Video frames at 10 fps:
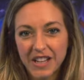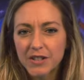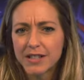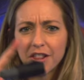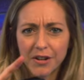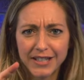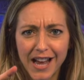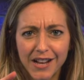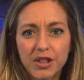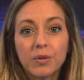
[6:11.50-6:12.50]
Here's another
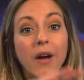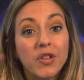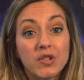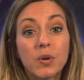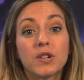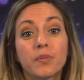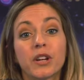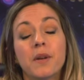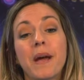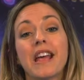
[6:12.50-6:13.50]
aside. Throughout this course, we're
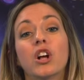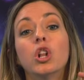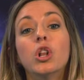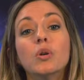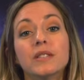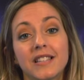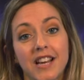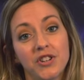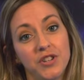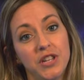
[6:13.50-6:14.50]
gonna pay close
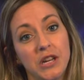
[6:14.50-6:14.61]
attention to